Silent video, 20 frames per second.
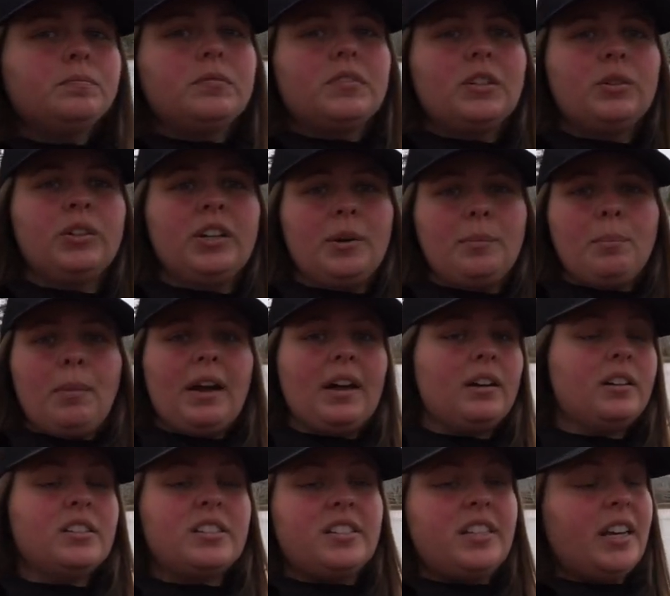
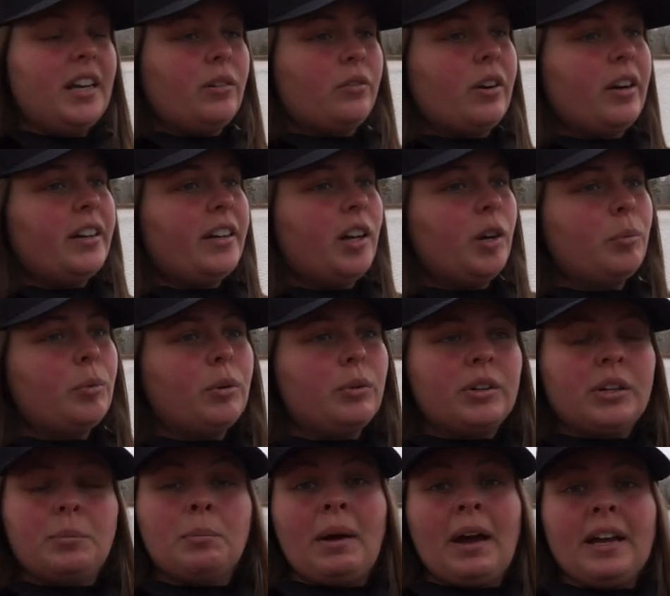It's dead right now, but
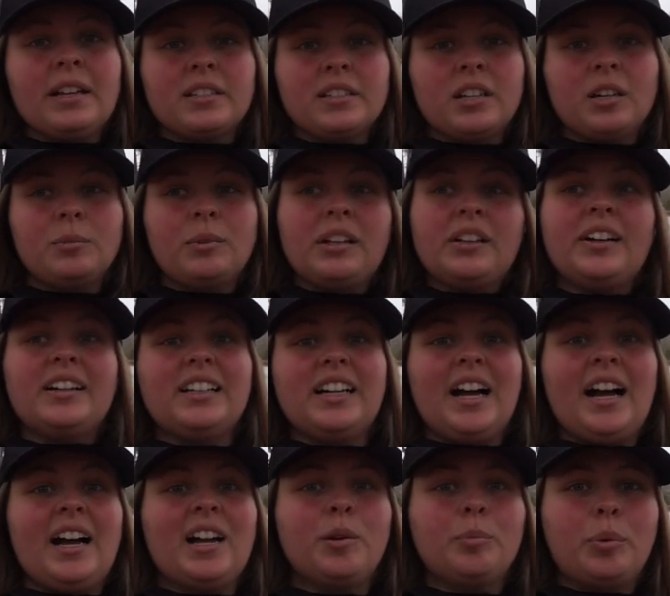when it mats up, they like to
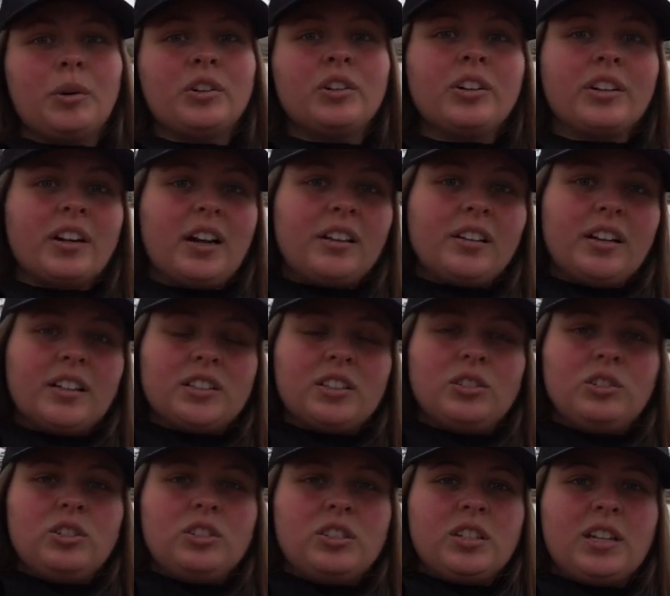hide up under it, and I like to
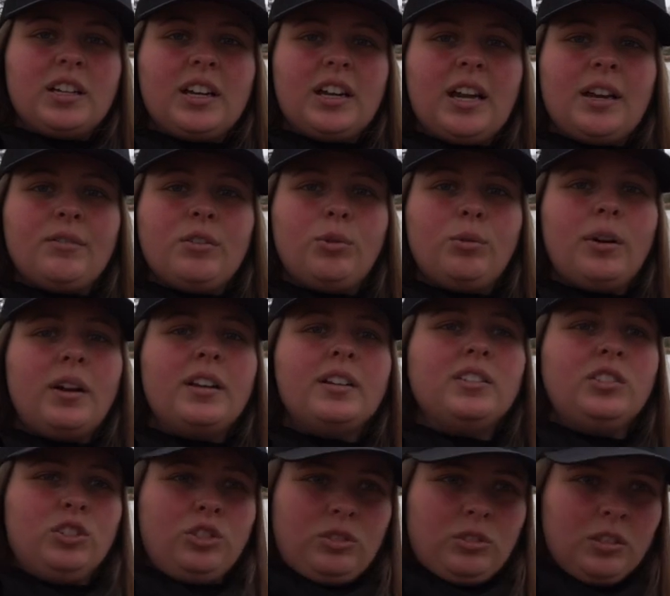just take a heavy weight
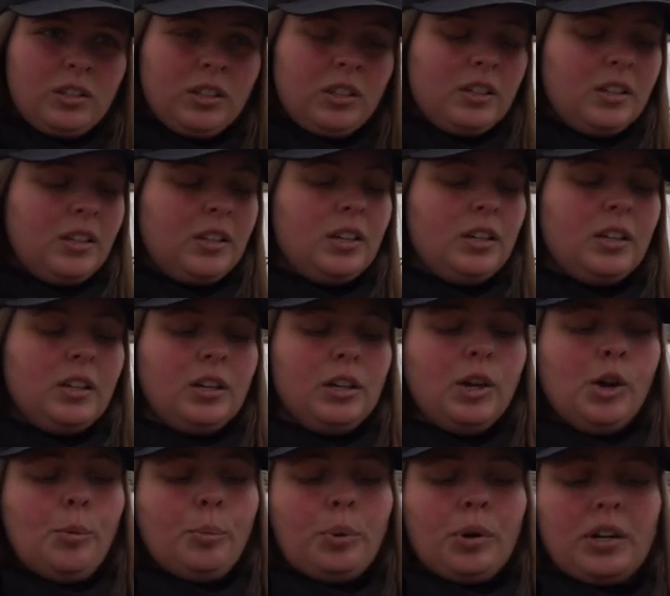and just
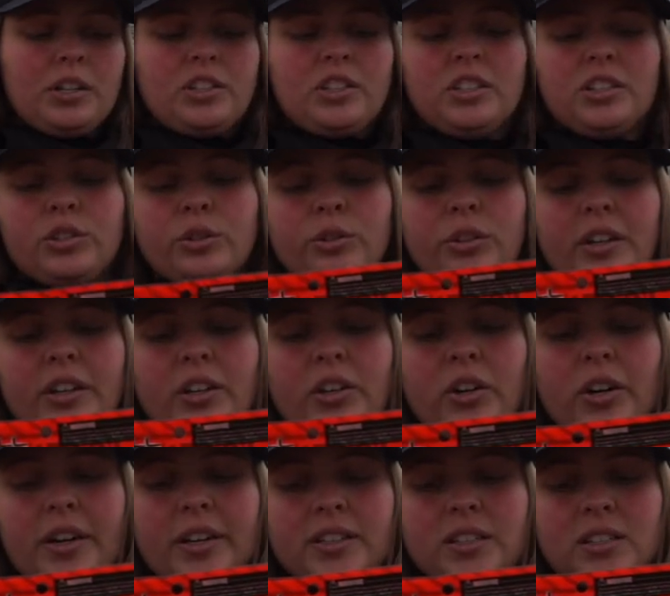punch it through that
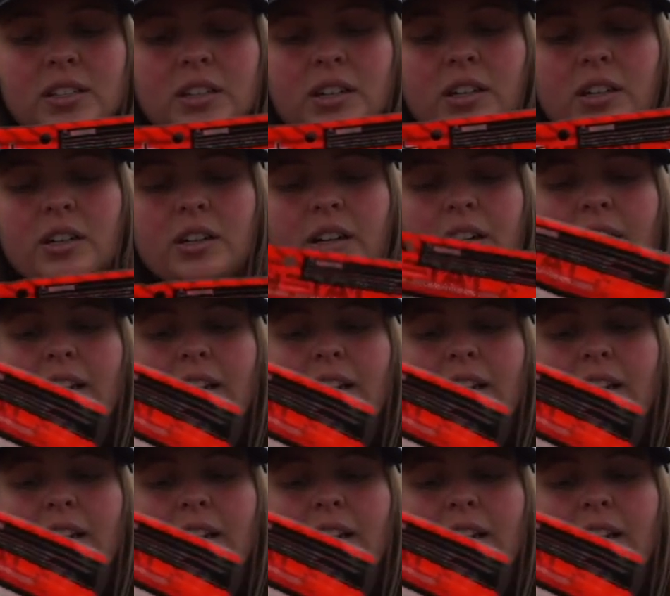grass there.